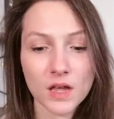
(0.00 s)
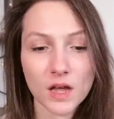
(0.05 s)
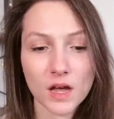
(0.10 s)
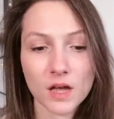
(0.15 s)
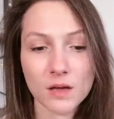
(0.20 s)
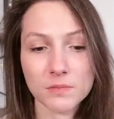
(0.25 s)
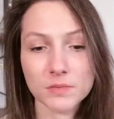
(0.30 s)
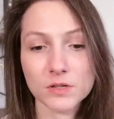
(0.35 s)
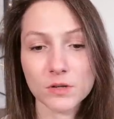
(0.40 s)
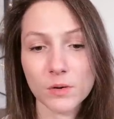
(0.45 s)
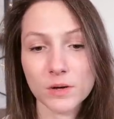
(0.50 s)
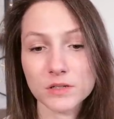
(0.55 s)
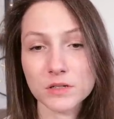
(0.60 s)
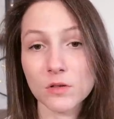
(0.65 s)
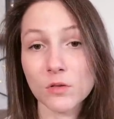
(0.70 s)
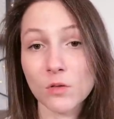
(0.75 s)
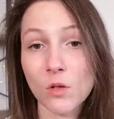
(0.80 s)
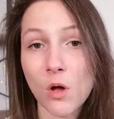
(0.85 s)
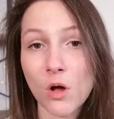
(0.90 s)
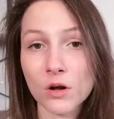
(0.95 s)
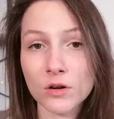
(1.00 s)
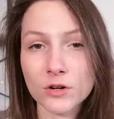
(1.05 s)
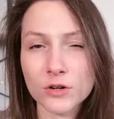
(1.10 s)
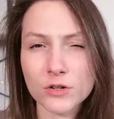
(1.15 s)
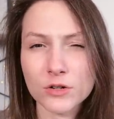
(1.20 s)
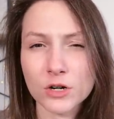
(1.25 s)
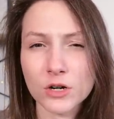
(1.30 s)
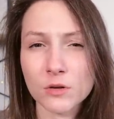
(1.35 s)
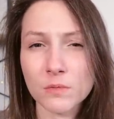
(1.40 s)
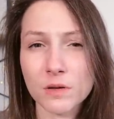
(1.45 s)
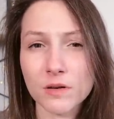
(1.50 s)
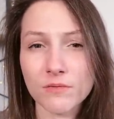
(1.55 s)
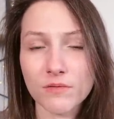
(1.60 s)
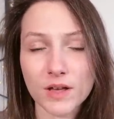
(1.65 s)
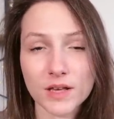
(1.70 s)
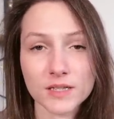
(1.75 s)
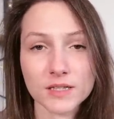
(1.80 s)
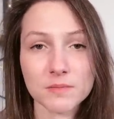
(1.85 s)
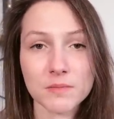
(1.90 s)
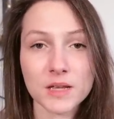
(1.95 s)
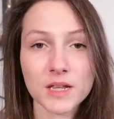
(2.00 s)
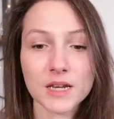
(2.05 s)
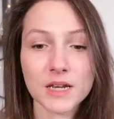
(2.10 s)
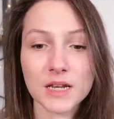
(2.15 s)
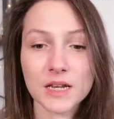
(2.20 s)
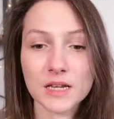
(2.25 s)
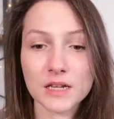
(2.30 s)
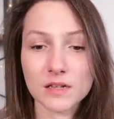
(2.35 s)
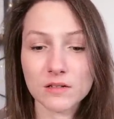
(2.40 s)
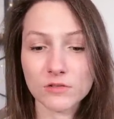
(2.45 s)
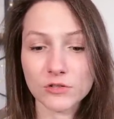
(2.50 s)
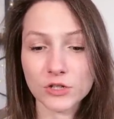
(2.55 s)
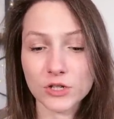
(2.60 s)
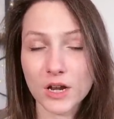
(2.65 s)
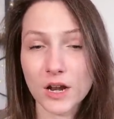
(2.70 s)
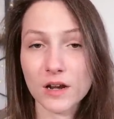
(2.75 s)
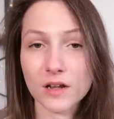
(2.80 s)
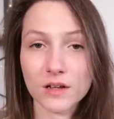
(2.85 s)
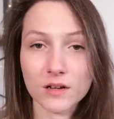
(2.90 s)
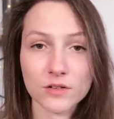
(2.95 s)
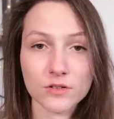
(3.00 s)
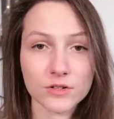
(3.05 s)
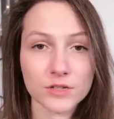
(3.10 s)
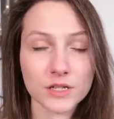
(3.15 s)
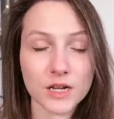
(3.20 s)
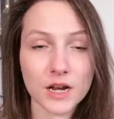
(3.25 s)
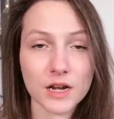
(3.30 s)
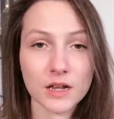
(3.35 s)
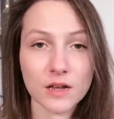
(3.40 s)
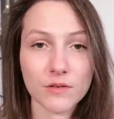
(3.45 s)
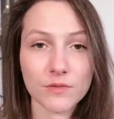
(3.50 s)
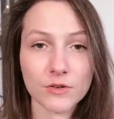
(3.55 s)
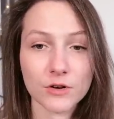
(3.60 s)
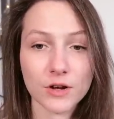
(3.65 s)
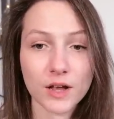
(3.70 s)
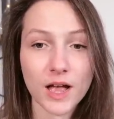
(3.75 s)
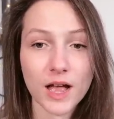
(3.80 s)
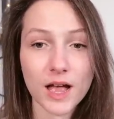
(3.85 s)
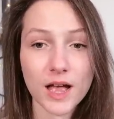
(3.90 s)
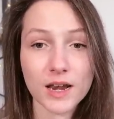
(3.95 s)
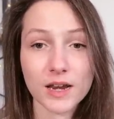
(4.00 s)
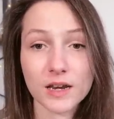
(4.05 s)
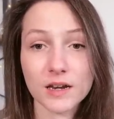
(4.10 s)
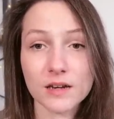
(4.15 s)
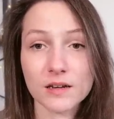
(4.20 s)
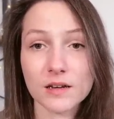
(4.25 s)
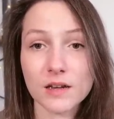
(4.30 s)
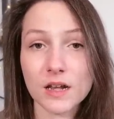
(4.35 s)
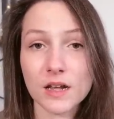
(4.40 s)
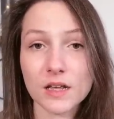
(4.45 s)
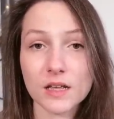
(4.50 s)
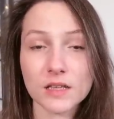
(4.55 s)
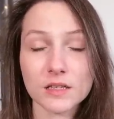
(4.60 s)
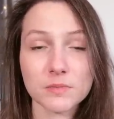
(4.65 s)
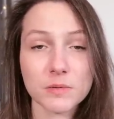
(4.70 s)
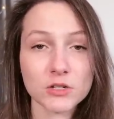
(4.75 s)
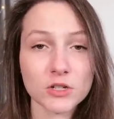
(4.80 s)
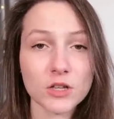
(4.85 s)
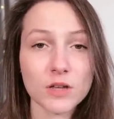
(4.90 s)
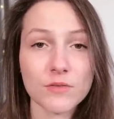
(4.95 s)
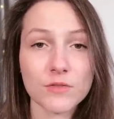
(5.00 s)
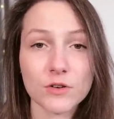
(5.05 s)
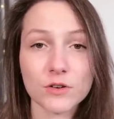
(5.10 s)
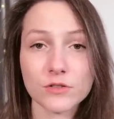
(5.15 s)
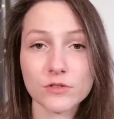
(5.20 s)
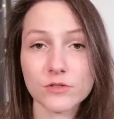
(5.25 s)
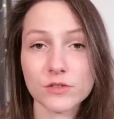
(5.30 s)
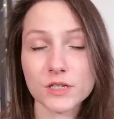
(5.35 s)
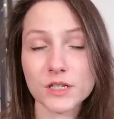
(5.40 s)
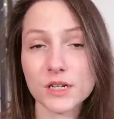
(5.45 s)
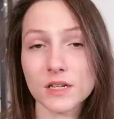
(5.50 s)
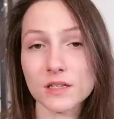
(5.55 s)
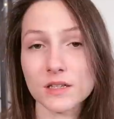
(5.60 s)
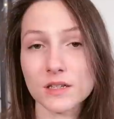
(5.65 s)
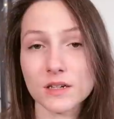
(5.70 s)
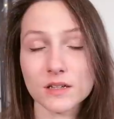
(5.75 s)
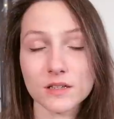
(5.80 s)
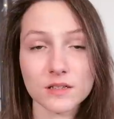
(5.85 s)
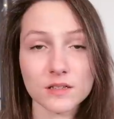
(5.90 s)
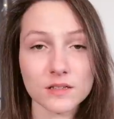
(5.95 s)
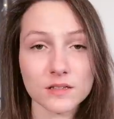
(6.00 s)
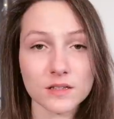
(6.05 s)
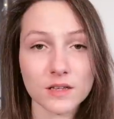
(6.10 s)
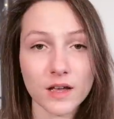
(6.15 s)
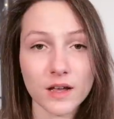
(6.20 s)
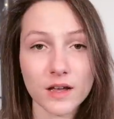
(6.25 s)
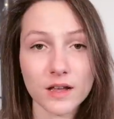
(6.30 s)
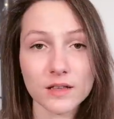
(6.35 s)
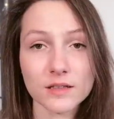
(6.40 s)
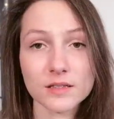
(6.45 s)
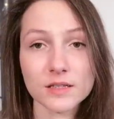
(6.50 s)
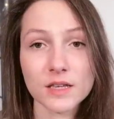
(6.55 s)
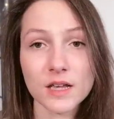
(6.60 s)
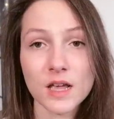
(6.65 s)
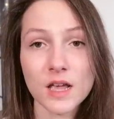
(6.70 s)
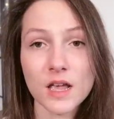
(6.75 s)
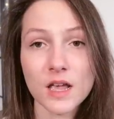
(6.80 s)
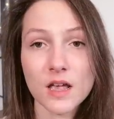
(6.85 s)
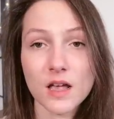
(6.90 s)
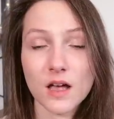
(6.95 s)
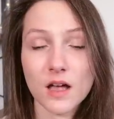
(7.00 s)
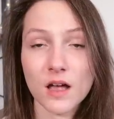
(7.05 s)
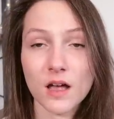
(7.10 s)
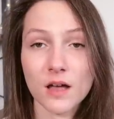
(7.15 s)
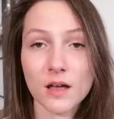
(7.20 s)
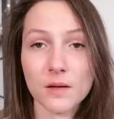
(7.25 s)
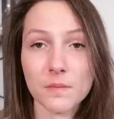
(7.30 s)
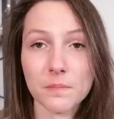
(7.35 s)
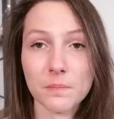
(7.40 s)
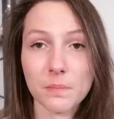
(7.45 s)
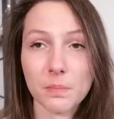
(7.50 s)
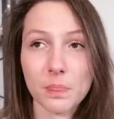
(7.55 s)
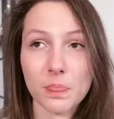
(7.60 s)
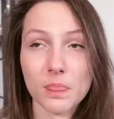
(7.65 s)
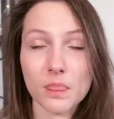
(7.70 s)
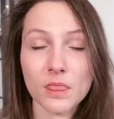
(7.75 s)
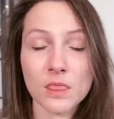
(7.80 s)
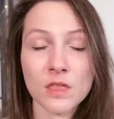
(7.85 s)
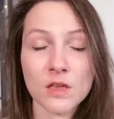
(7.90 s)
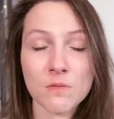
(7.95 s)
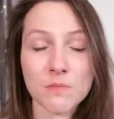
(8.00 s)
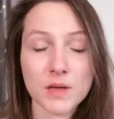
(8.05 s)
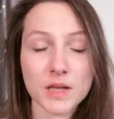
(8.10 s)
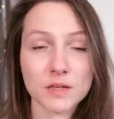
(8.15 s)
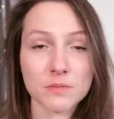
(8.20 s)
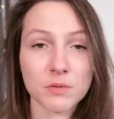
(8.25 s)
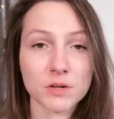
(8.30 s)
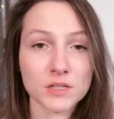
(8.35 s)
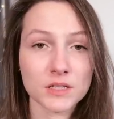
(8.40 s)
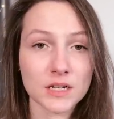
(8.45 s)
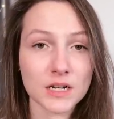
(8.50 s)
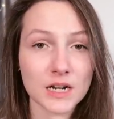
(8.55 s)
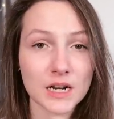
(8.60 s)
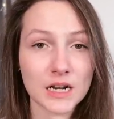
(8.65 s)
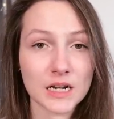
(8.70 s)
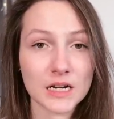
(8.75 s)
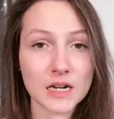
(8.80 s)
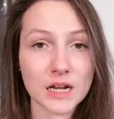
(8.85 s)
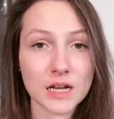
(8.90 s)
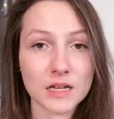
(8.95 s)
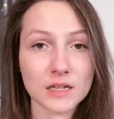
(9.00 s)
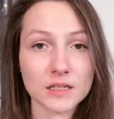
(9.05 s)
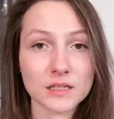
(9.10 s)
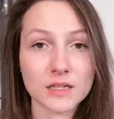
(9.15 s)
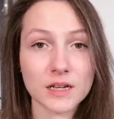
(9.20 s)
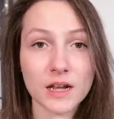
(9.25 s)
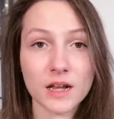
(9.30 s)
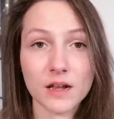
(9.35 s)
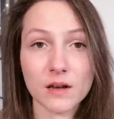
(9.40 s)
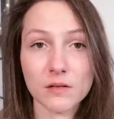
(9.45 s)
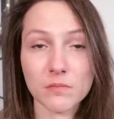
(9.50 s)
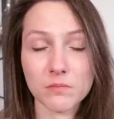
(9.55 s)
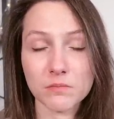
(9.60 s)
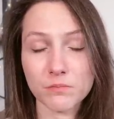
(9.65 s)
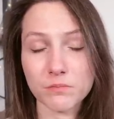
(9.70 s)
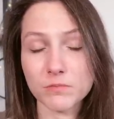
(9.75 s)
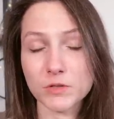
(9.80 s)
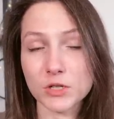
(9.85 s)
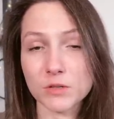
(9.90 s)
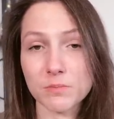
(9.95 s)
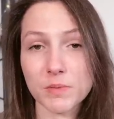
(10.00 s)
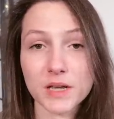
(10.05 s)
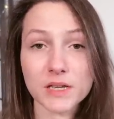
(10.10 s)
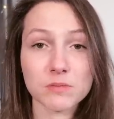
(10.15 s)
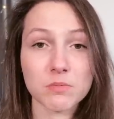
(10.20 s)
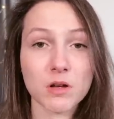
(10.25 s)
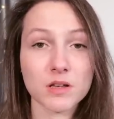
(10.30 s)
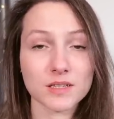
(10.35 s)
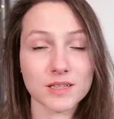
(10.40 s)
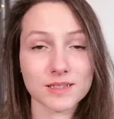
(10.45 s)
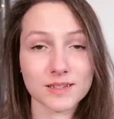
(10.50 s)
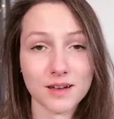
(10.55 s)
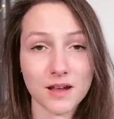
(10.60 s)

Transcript: Um, so as a longer term investment in genetic understanding of your cat, and especially if you're interested in citizen science, um, the Base DNA test and just Base as a